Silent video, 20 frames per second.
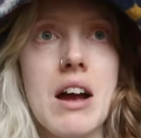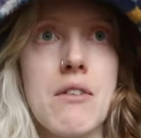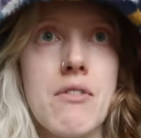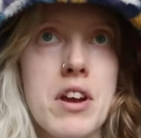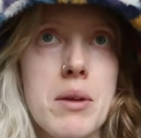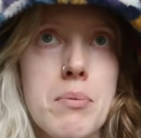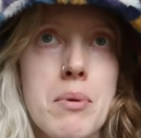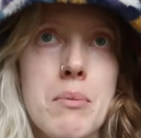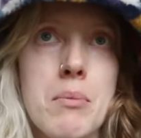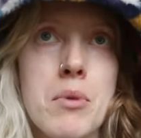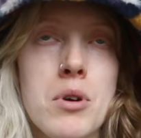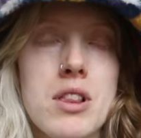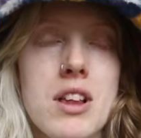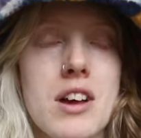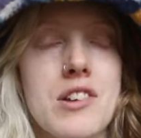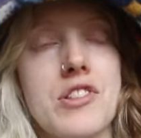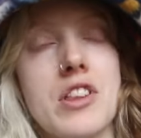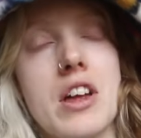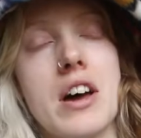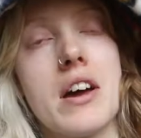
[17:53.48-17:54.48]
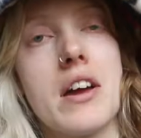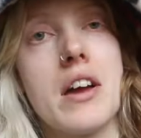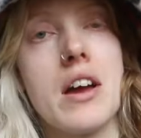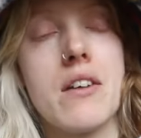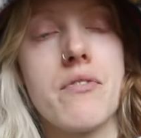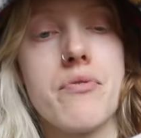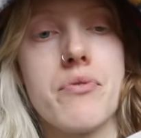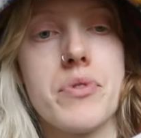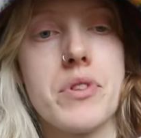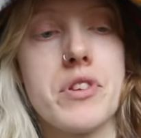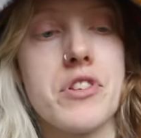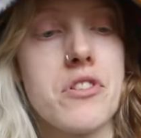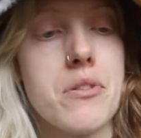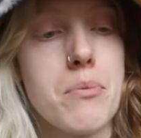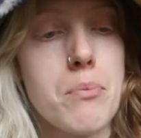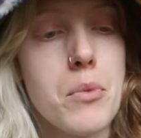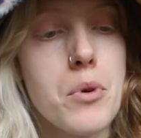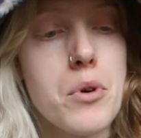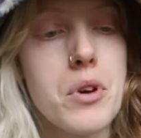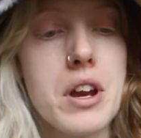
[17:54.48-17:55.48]
I read a bit more last night and this
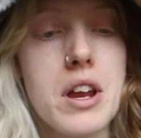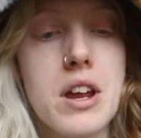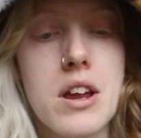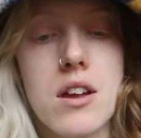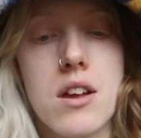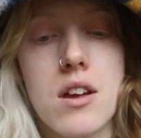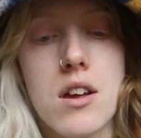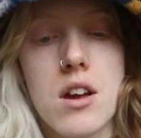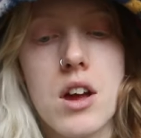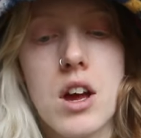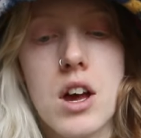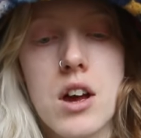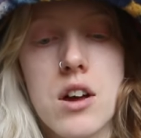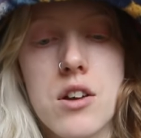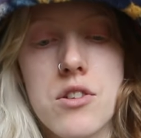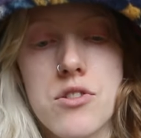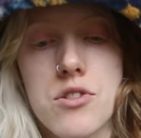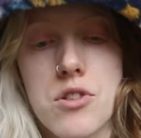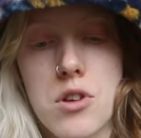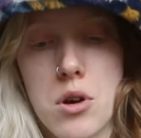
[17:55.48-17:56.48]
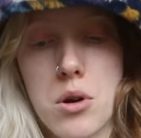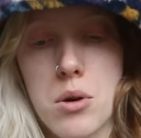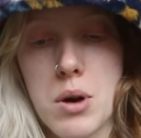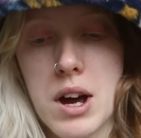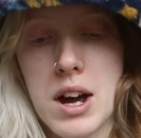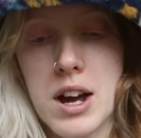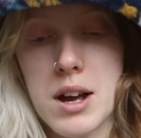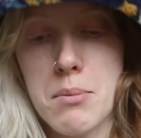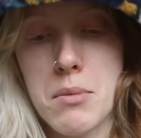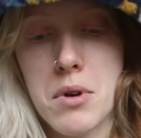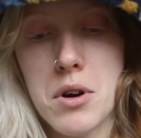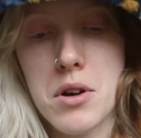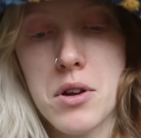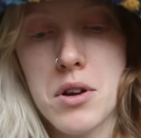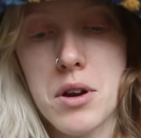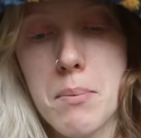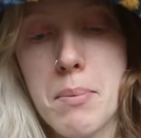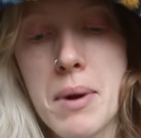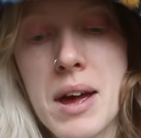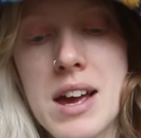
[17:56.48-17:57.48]
morning, so I'm on
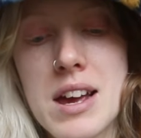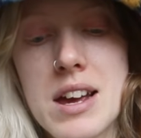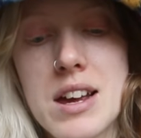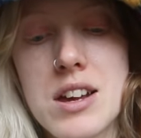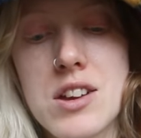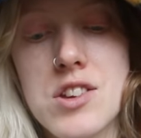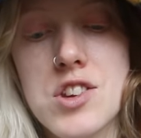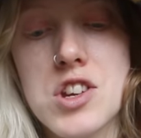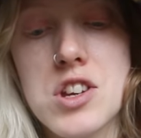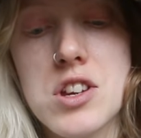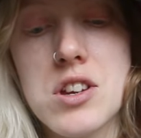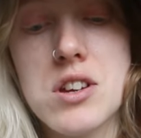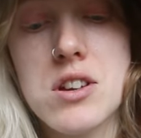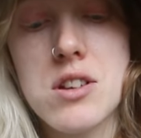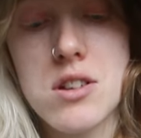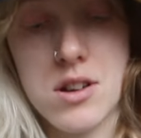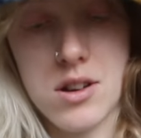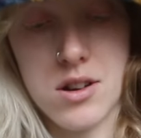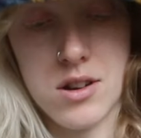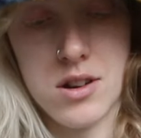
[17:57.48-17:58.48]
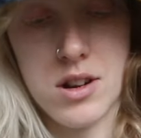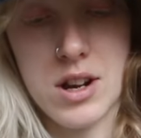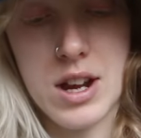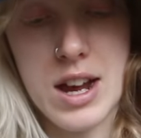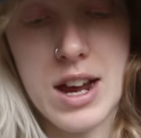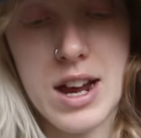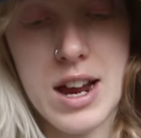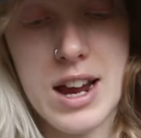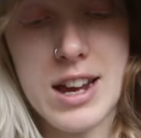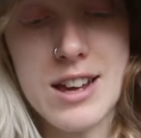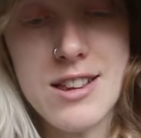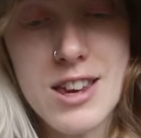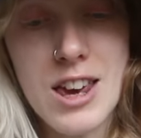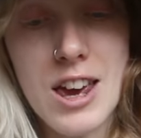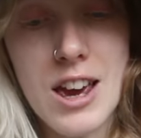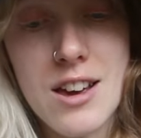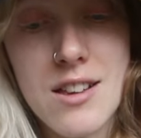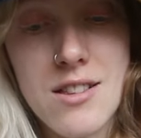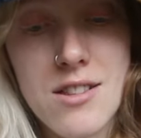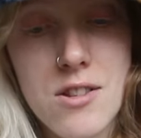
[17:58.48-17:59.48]
page
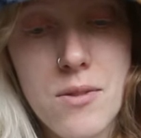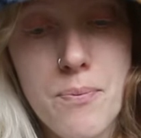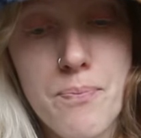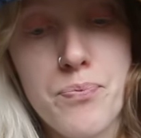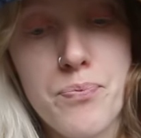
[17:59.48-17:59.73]
88,